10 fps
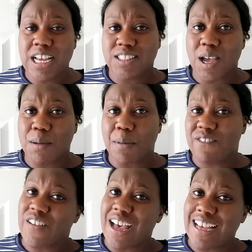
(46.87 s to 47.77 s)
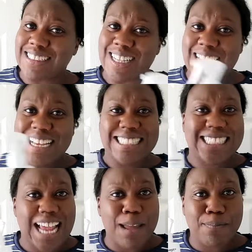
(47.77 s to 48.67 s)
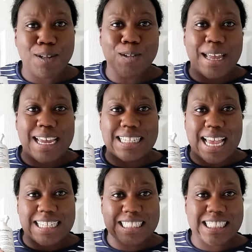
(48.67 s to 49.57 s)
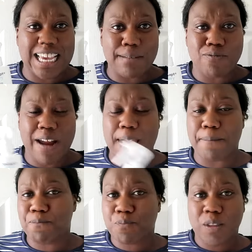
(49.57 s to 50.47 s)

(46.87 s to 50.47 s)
So my first staple is a skin prep.